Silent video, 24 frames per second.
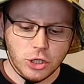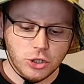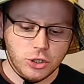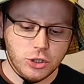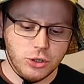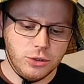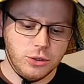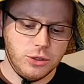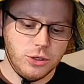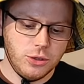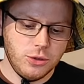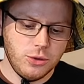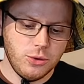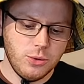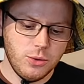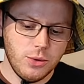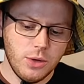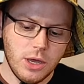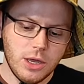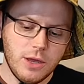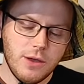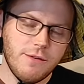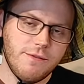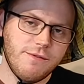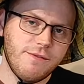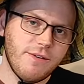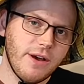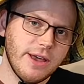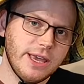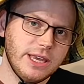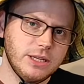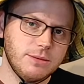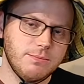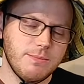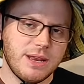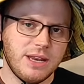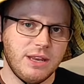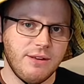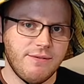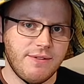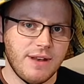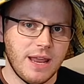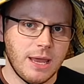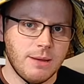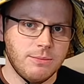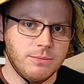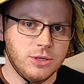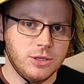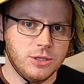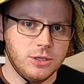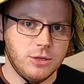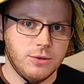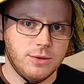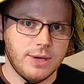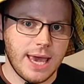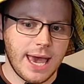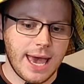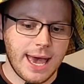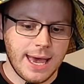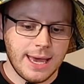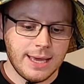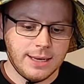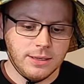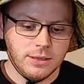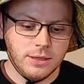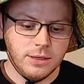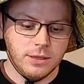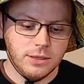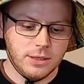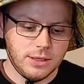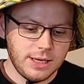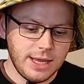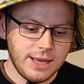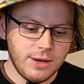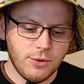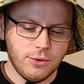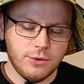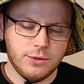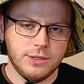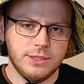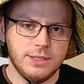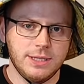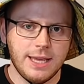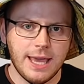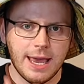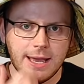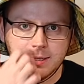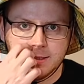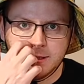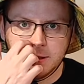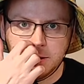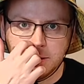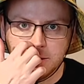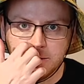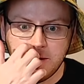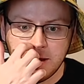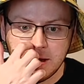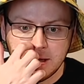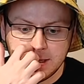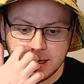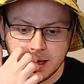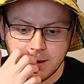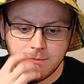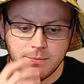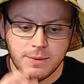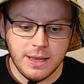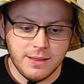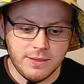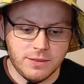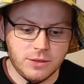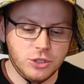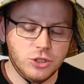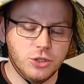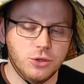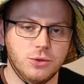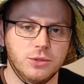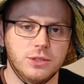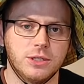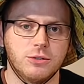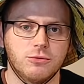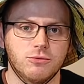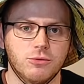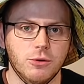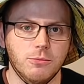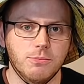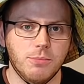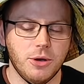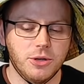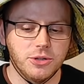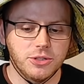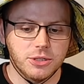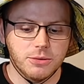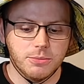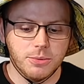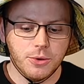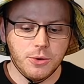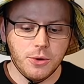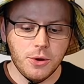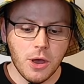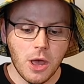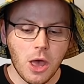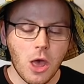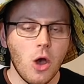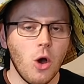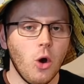do you fight as many flames as you can in order to get to the victim in the shortest route possible,